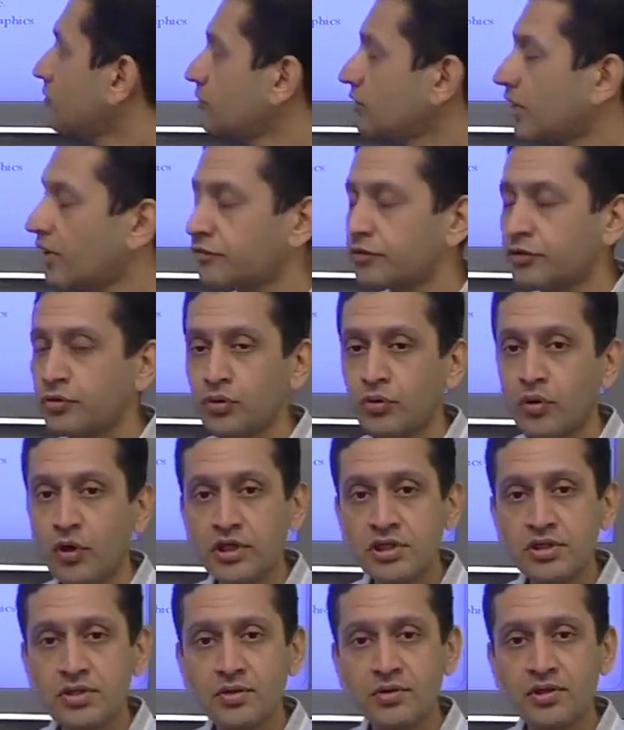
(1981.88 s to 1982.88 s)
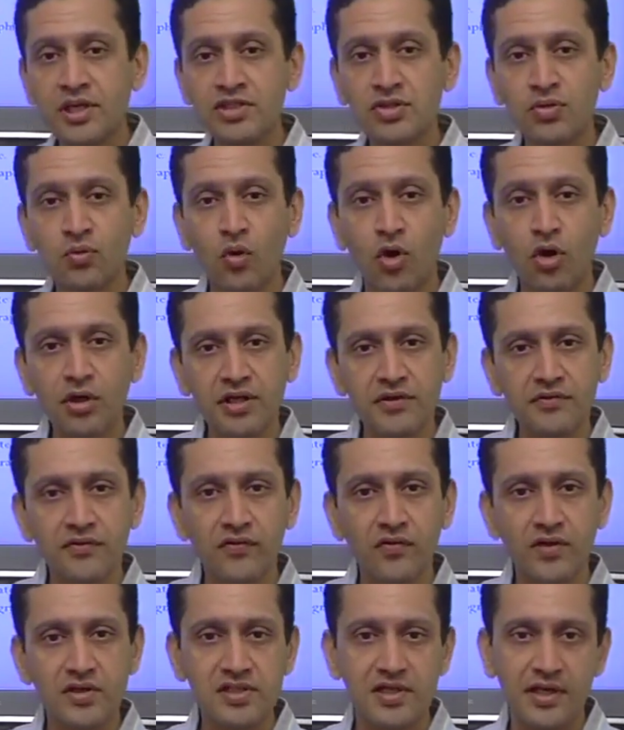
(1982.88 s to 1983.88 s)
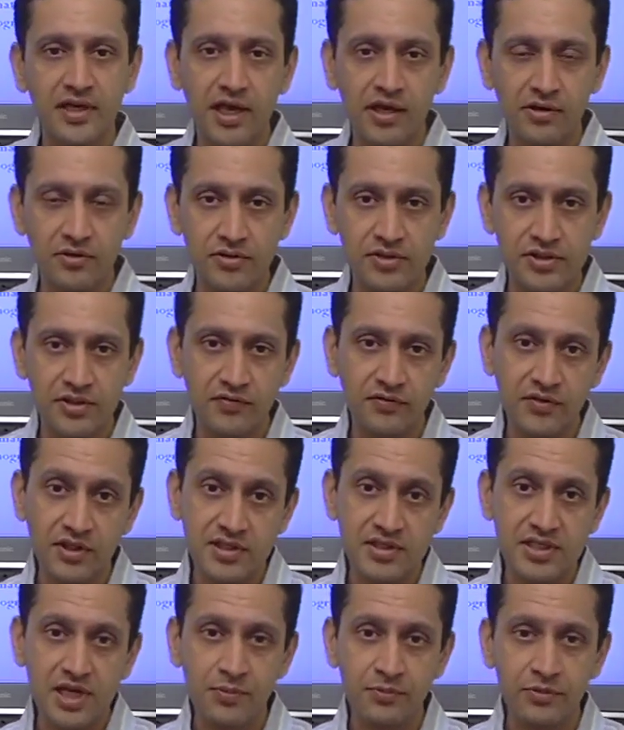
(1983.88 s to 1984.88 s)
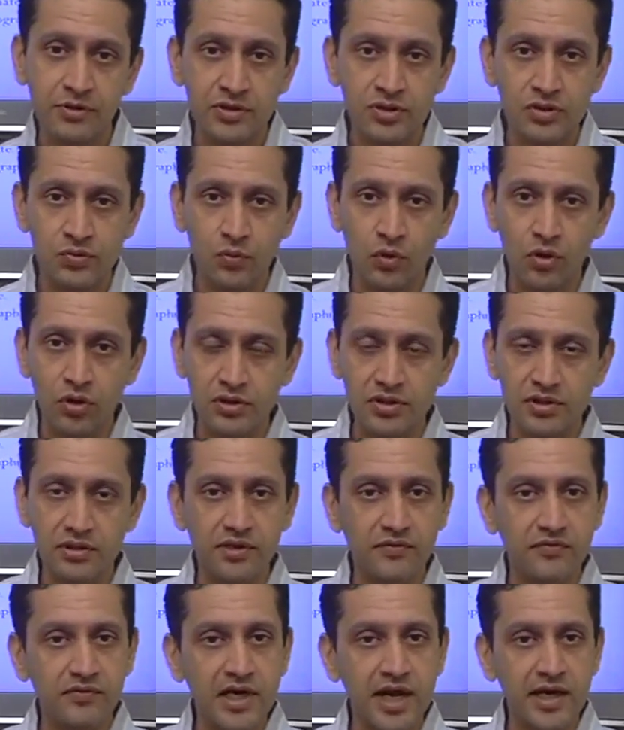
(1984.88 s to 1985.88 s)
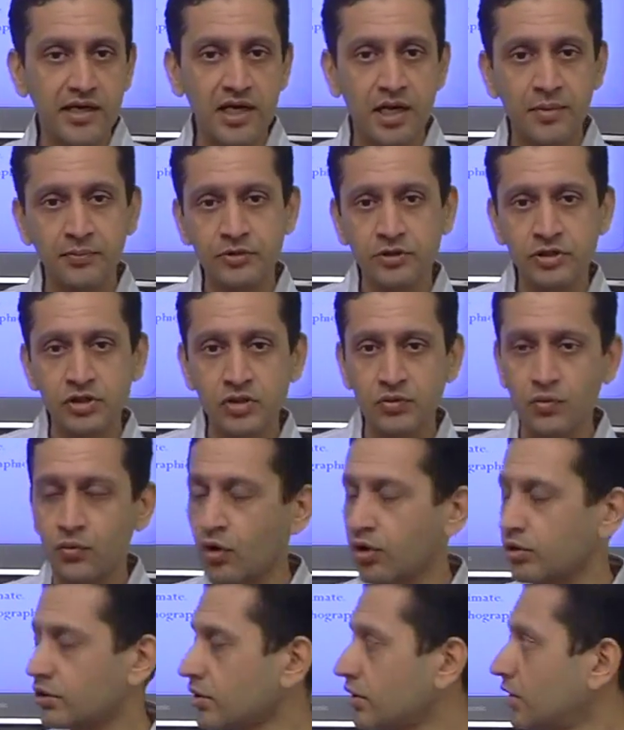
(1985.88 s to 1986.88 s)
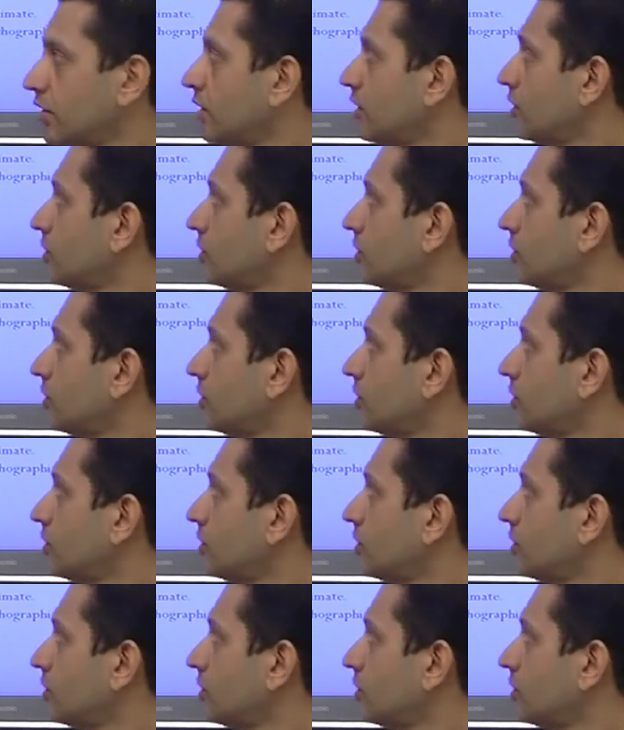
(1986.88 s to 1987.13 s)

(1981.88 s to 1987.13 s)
You have to do what is known as what if scenarios. If this happens, what? If that happens, what?